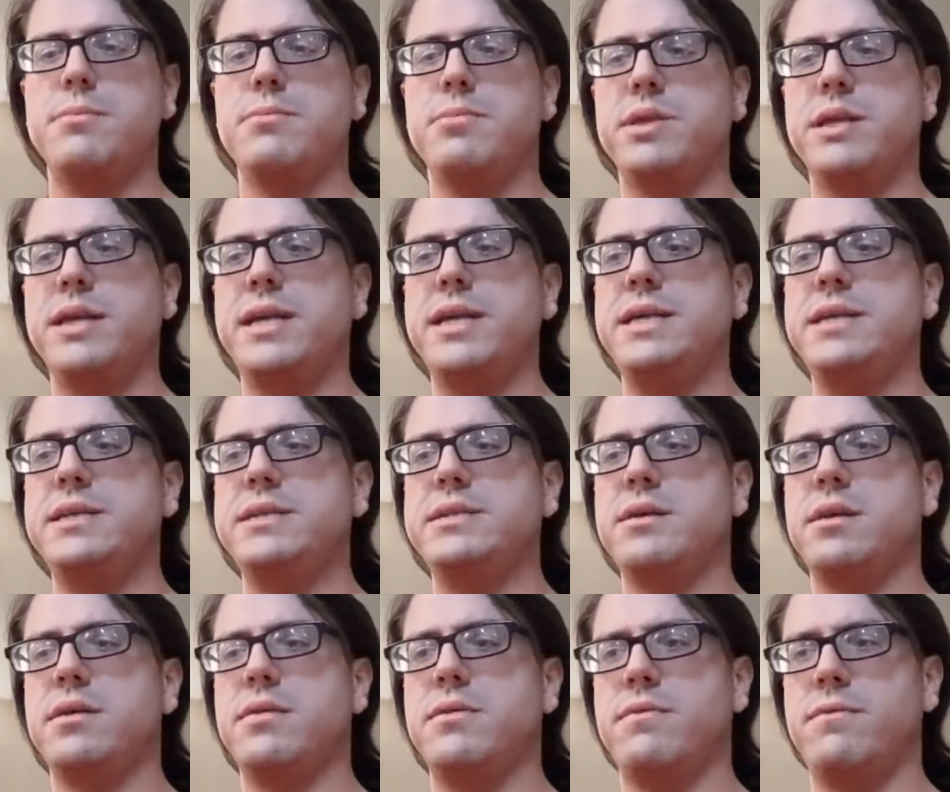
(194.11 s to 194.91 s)

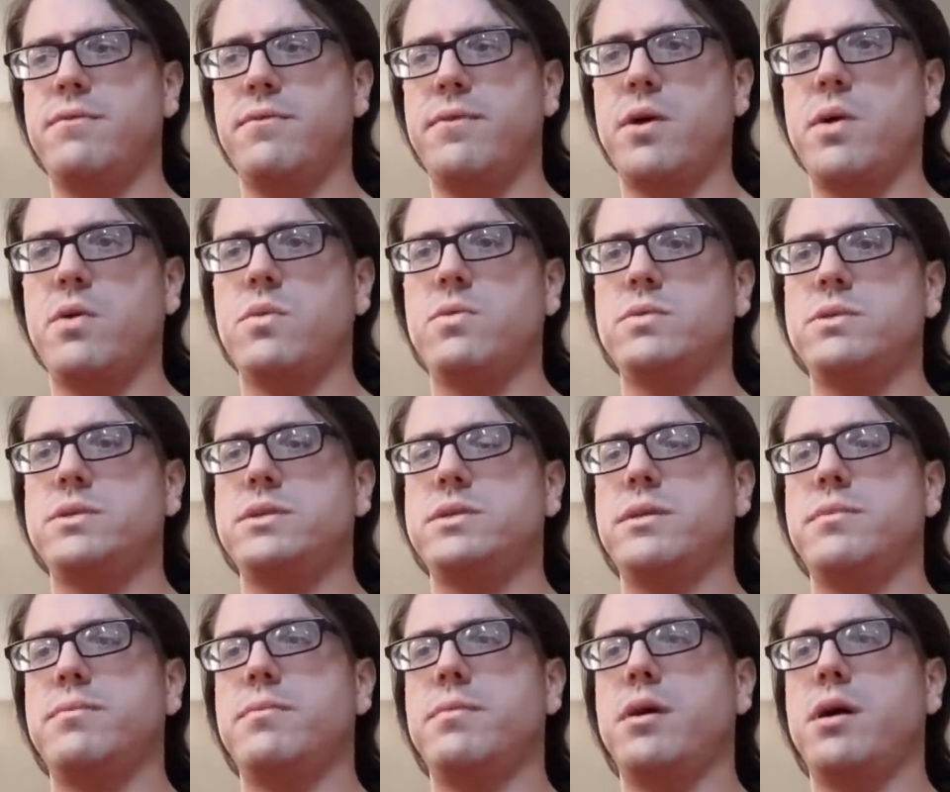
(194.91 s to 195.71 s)
Please
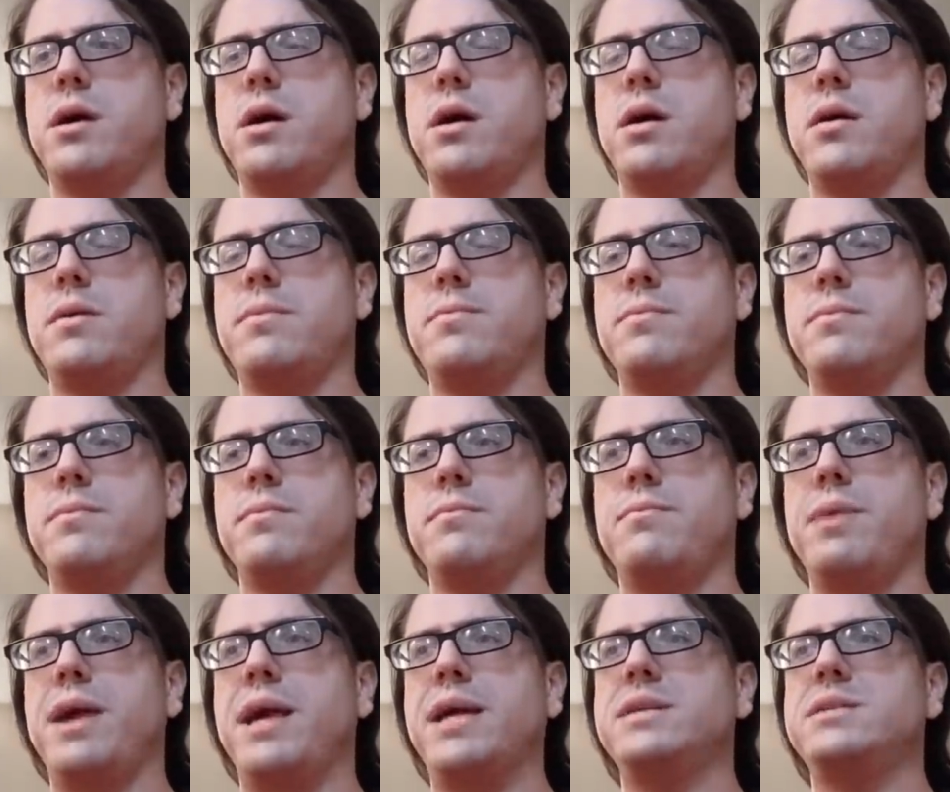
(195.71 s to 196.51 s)
vote um,
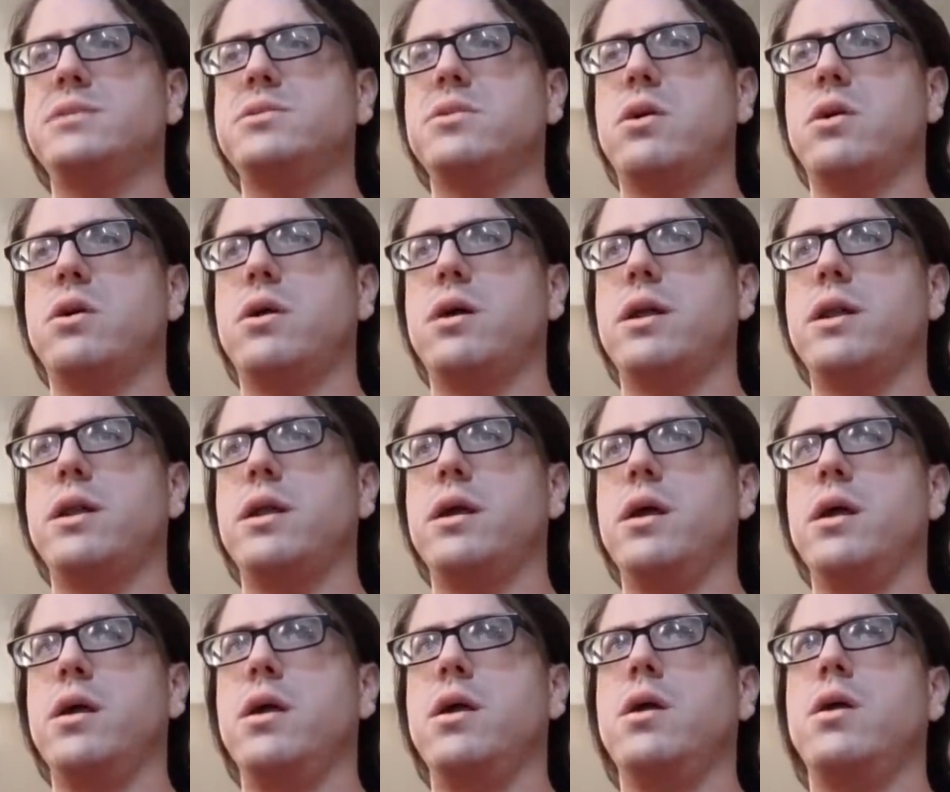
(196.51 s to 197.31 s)
based on